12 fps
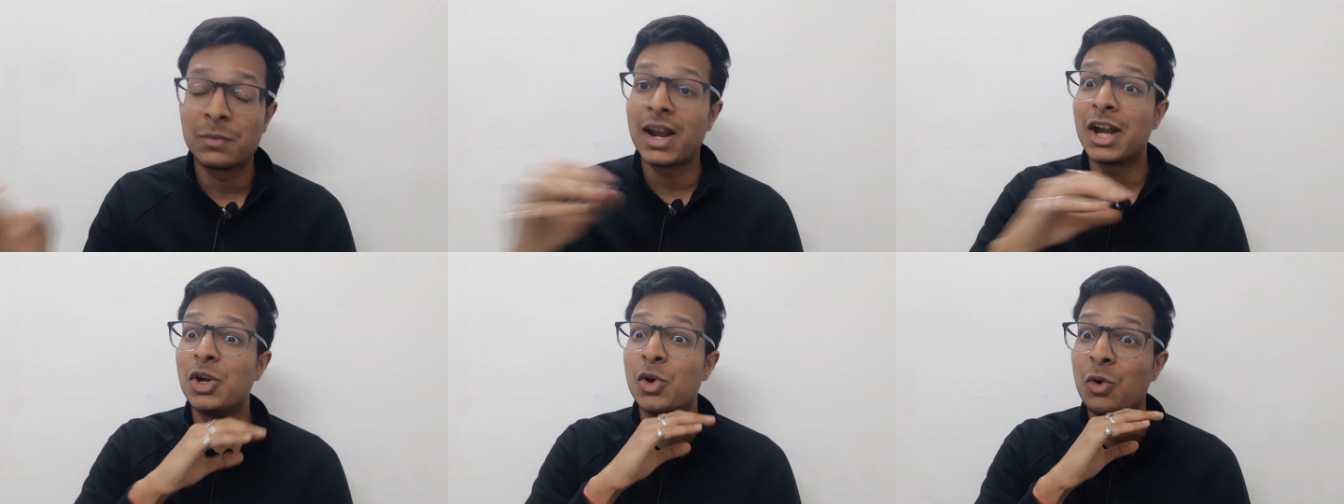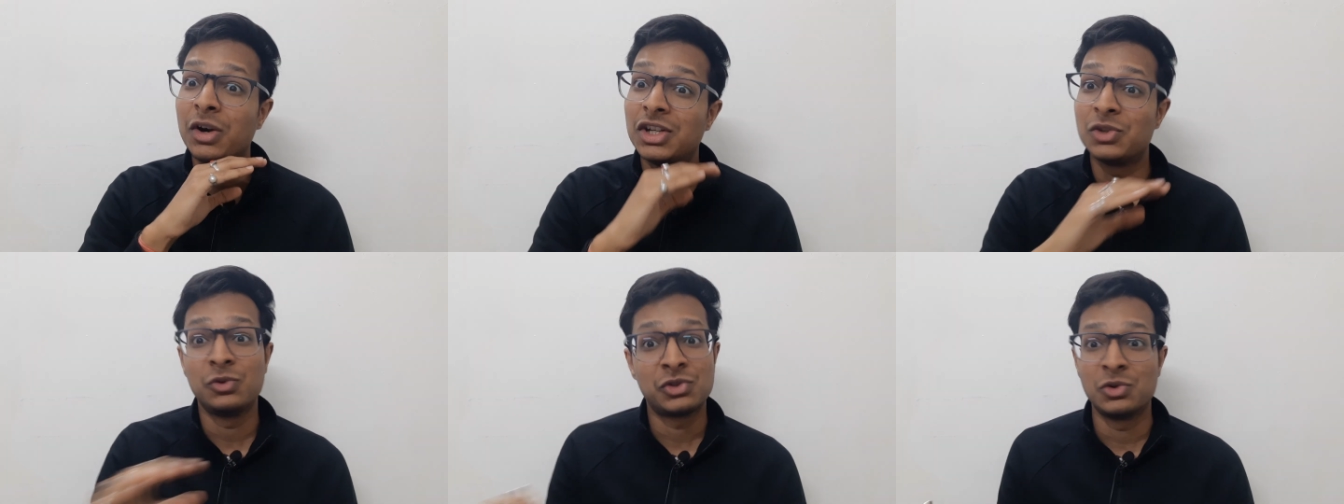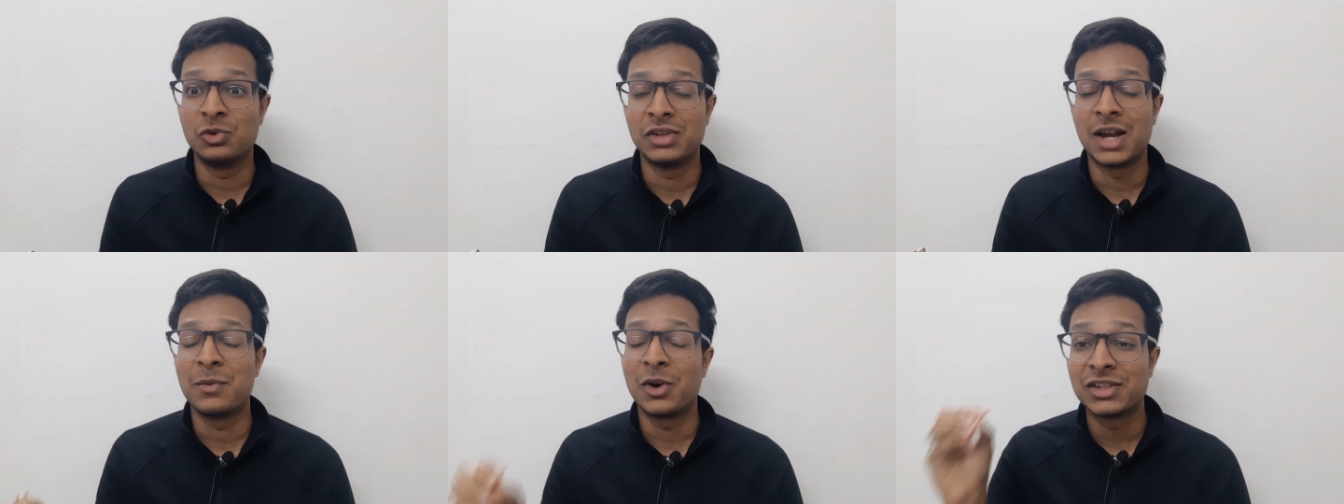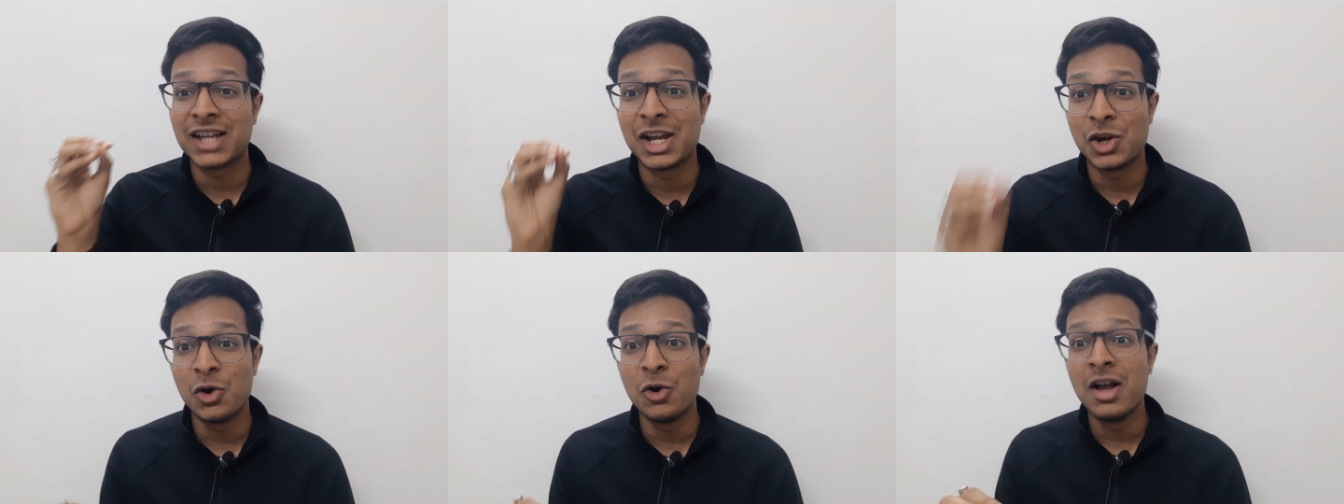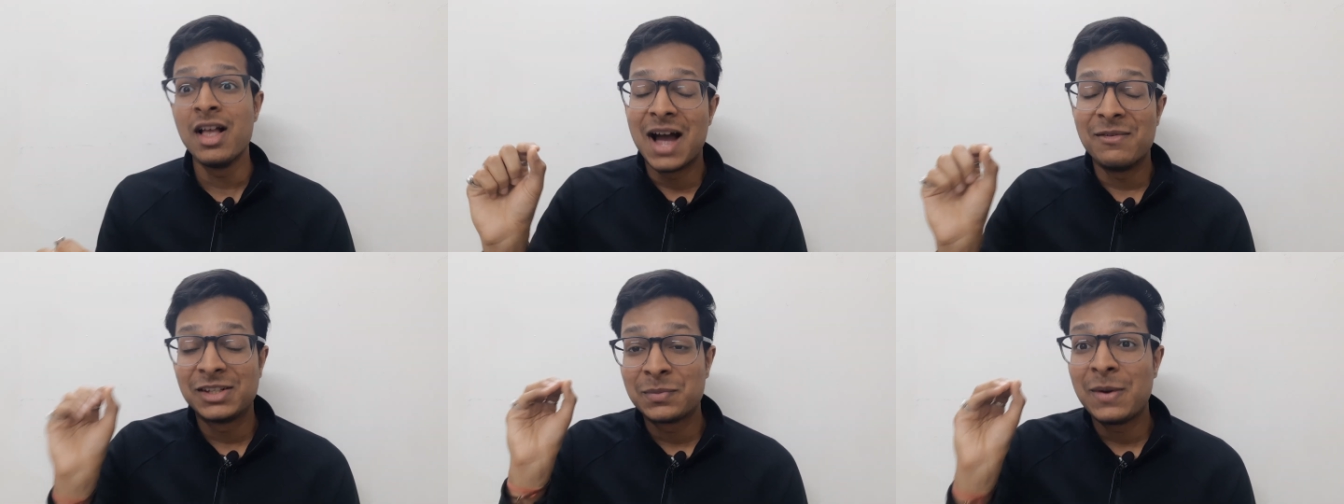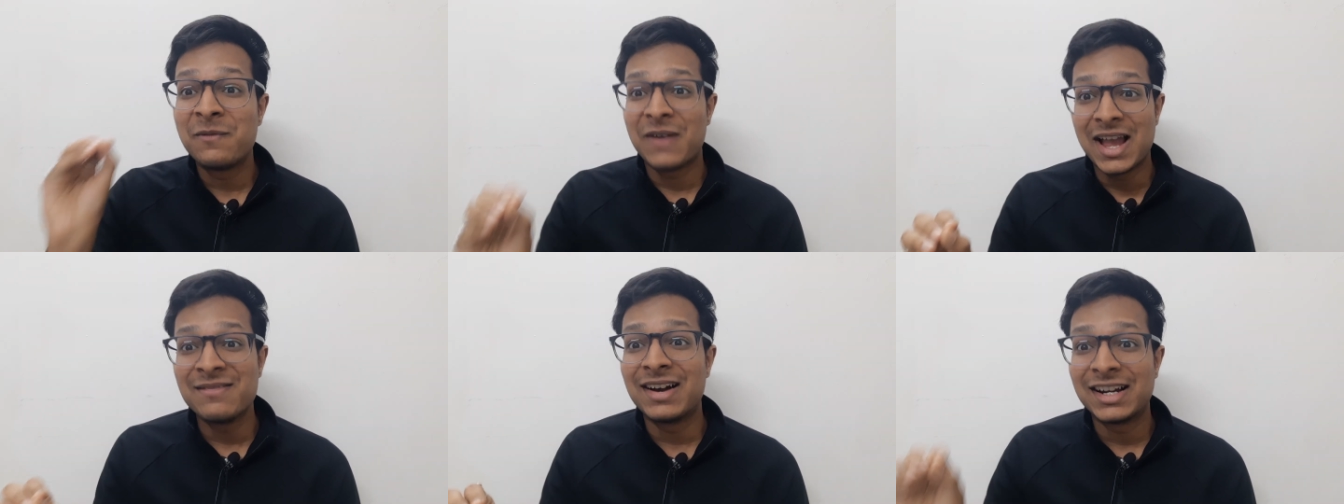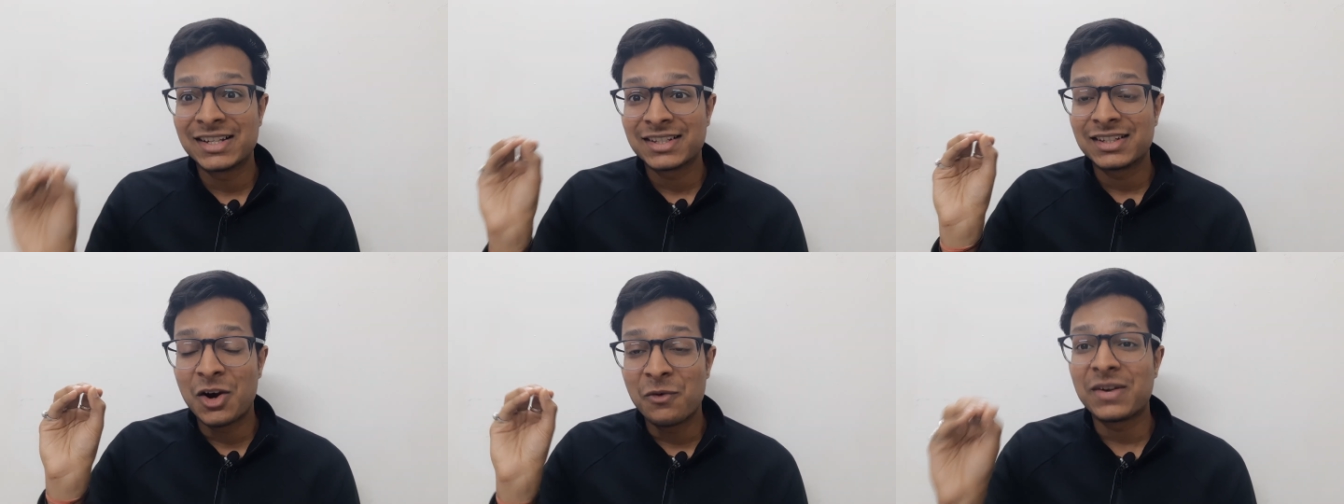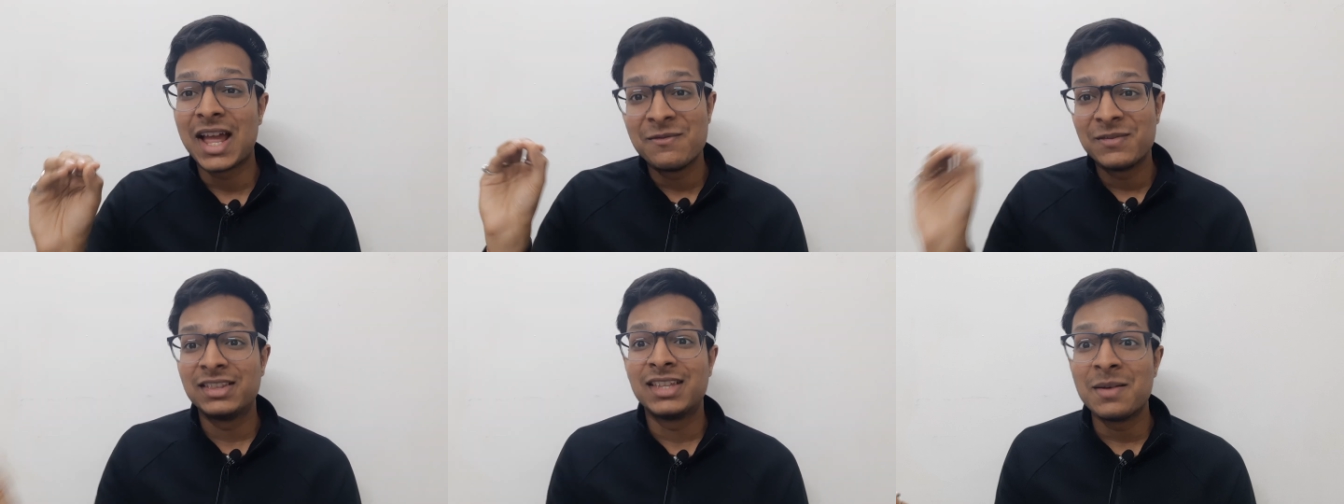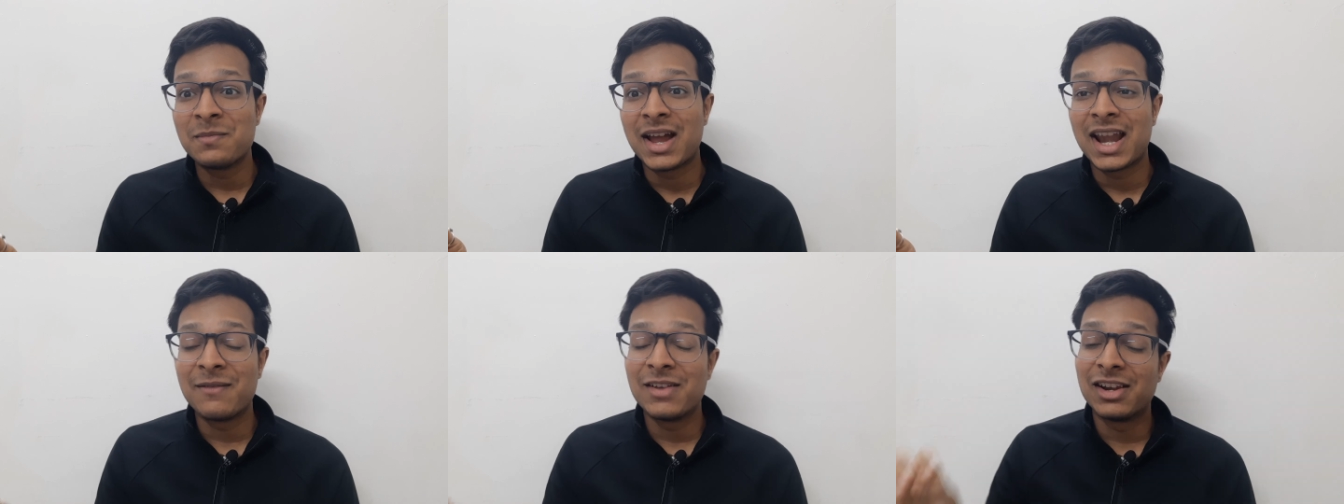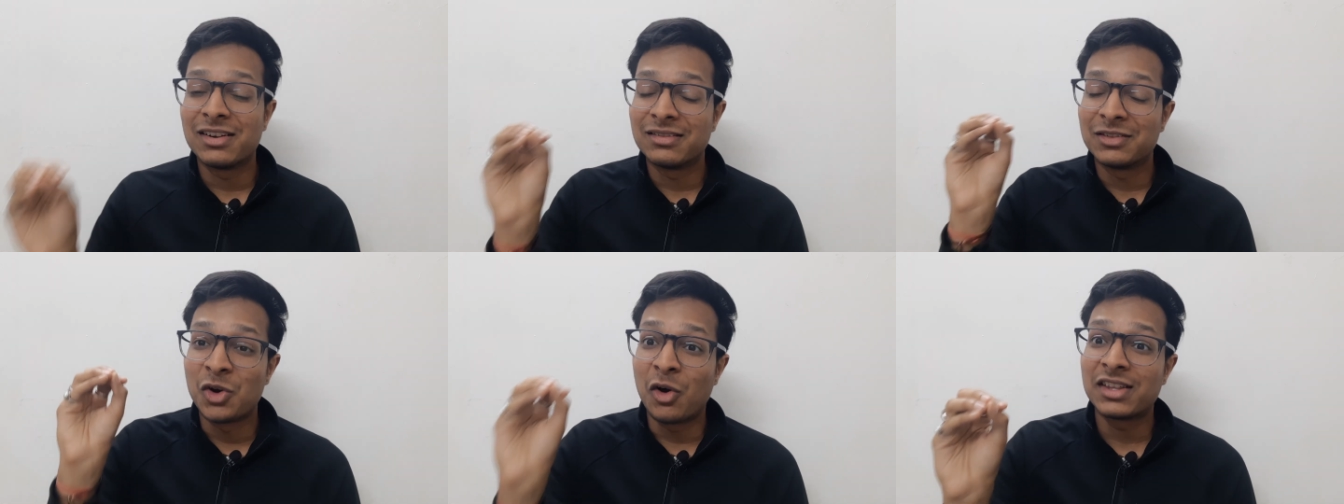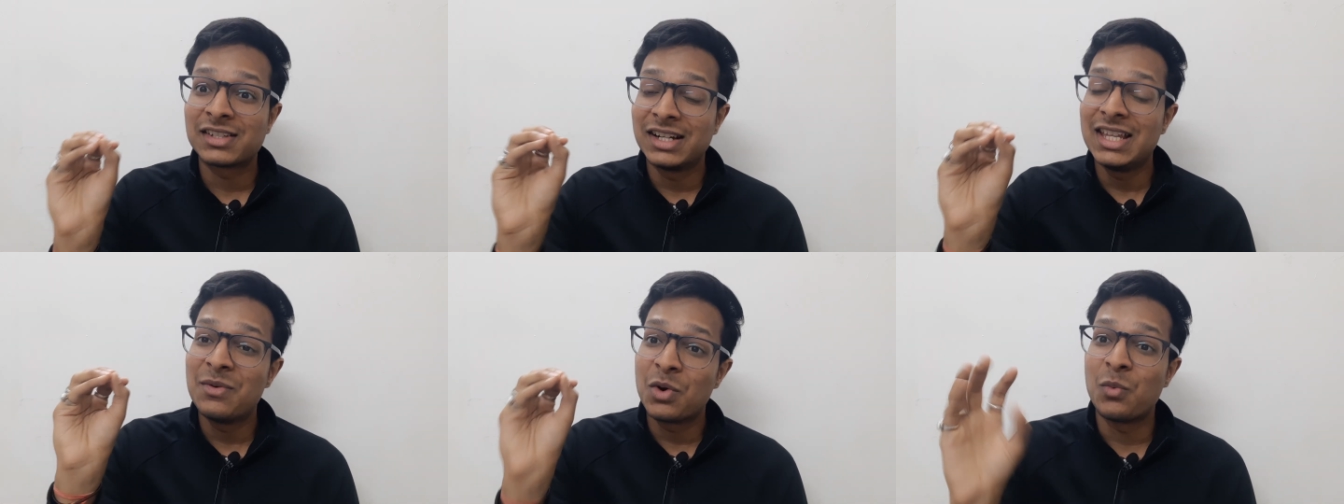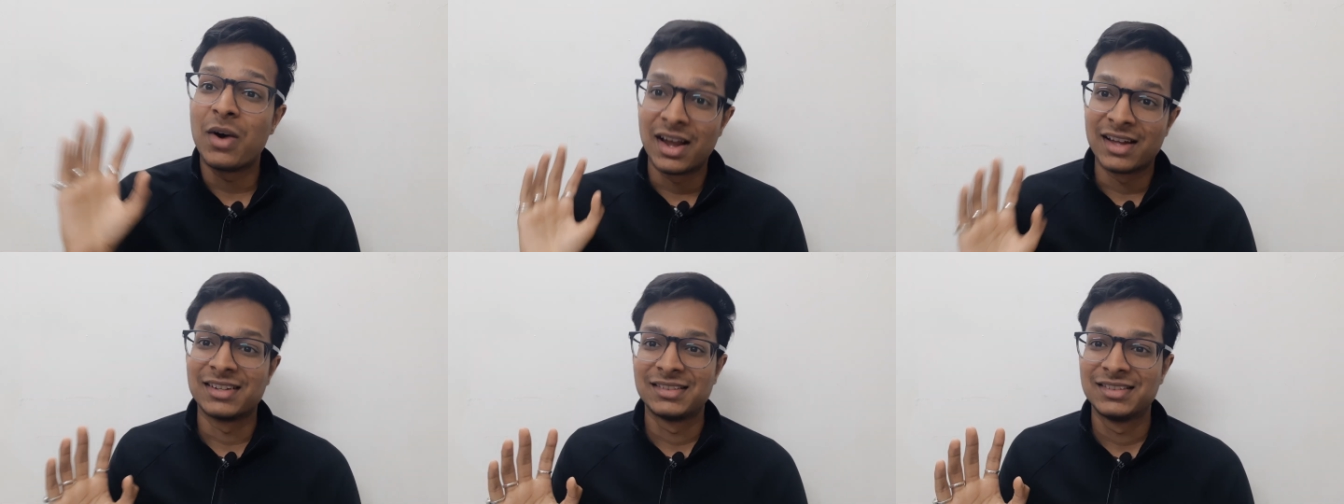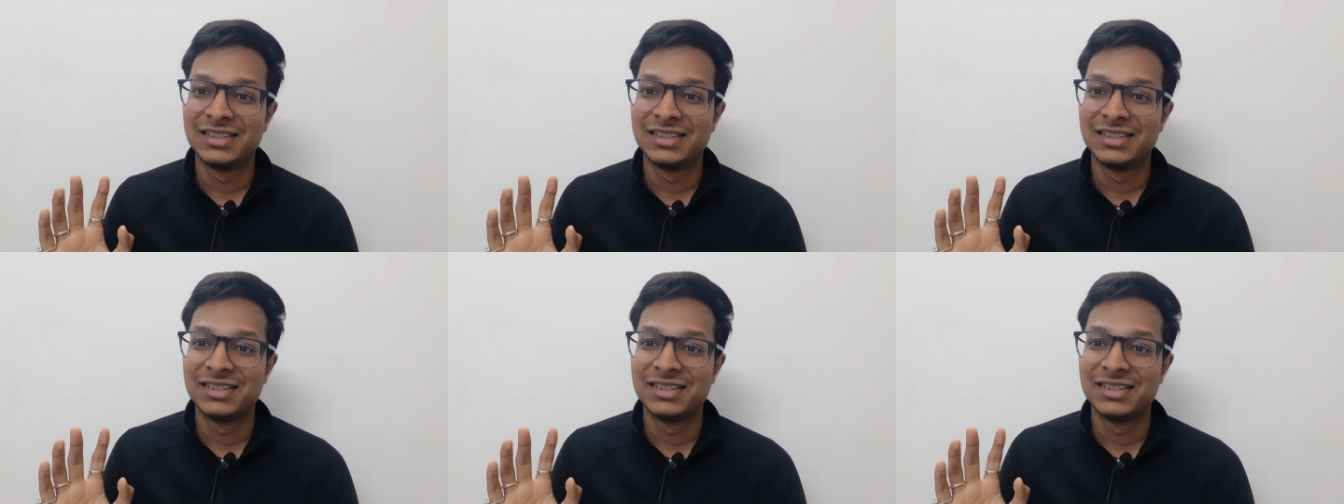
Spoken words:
but I don't choose to do that because I know I will spend 5 hours of time with them and I will not study even 1 hour.